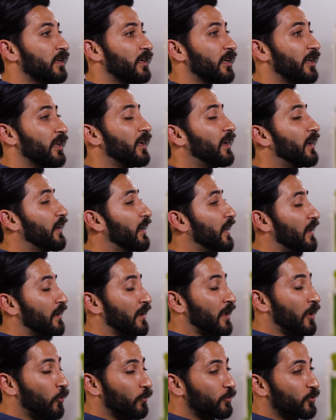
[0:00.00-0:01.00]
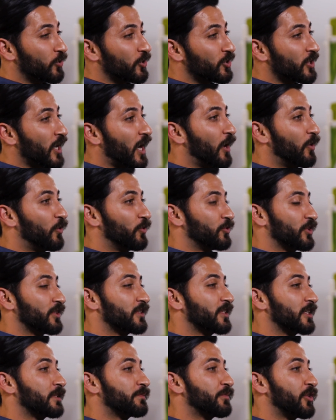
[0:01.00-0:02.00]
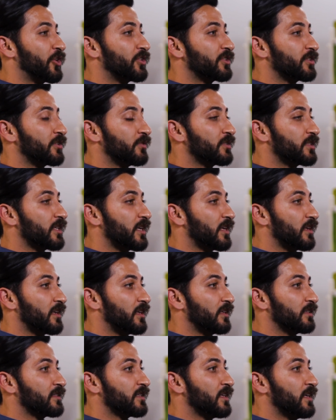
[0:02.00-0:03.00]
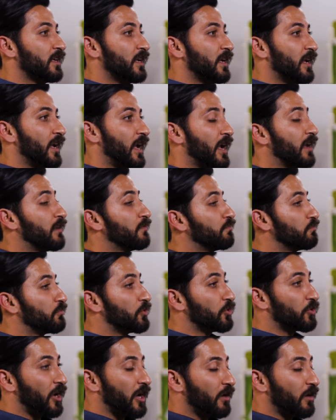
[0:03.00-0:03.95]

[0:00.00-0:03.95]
It, again, helps your child just experience new settings, and you're